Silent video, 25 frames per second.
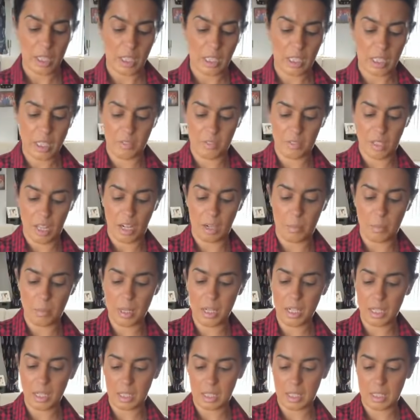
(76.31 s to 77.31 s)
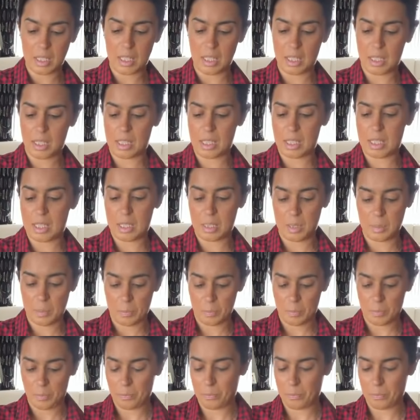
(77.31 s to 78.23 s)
Give that a mix